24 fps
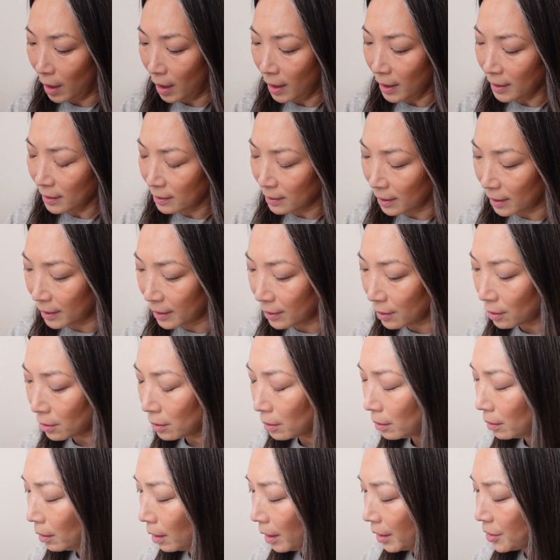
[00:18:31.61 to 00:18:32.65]

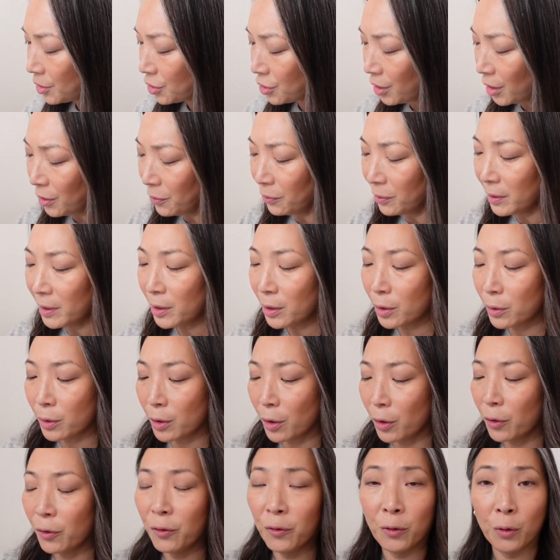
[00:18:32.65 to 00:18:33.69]
eyeliner, I generally
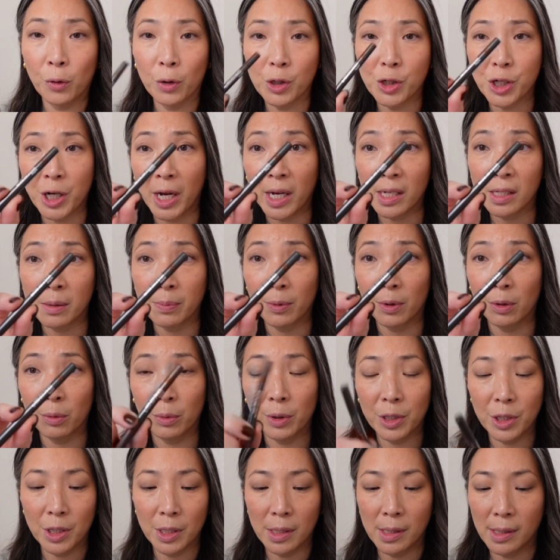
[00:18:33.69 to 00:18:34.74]
go for Jasper,
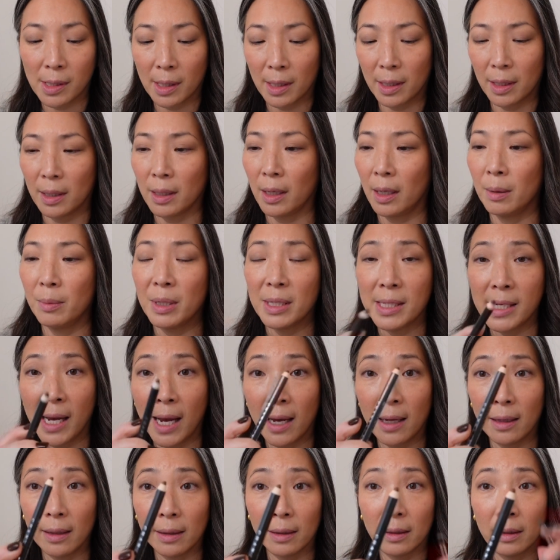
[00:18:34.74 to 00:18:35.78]
which is like a
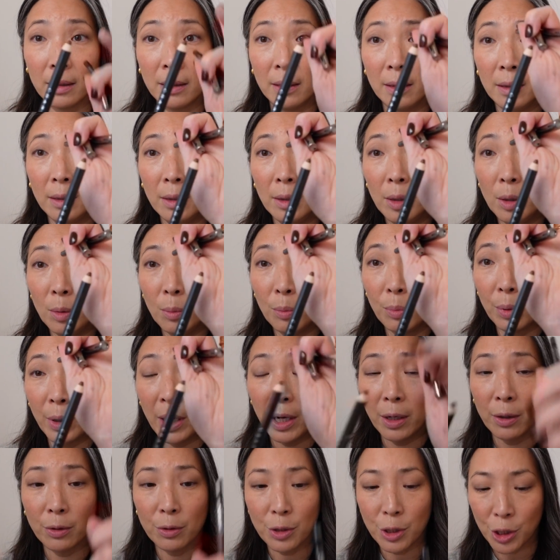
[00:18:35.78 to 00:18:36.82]
metallic
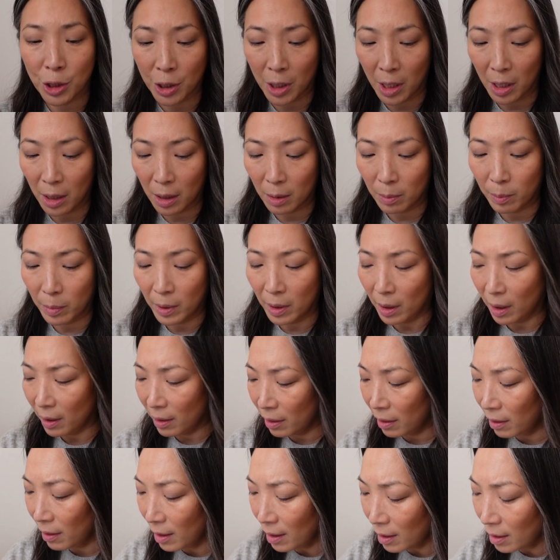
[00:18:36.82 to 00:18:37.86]
brown shade, but I
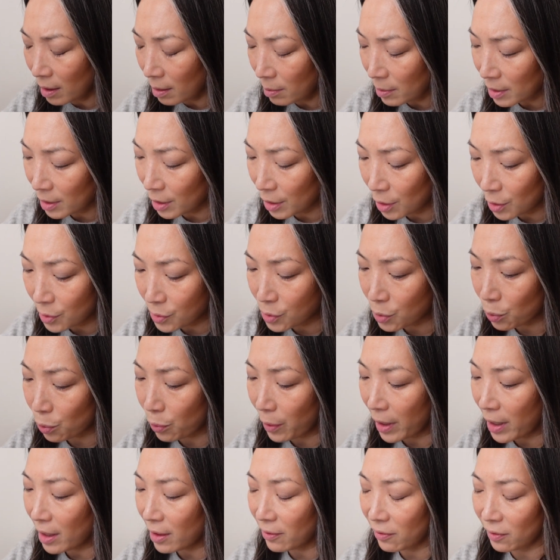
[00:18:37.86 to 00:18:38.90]
think I'm gonna use
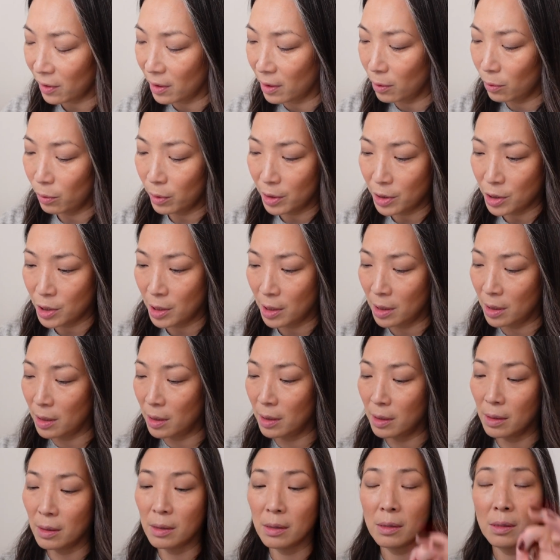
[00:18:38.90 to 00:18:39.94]
Raven, which
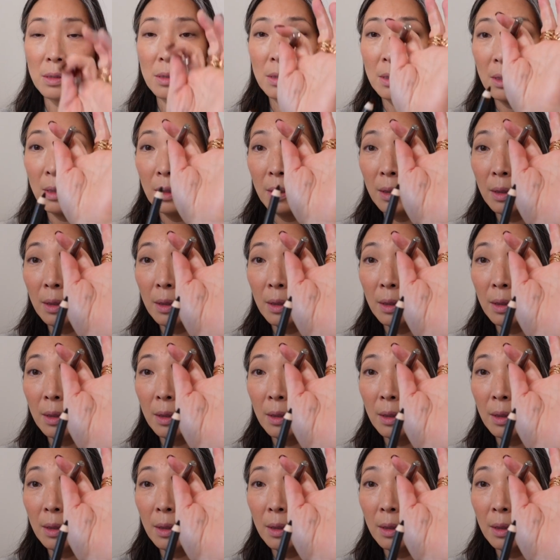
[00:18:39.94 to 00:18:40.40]
is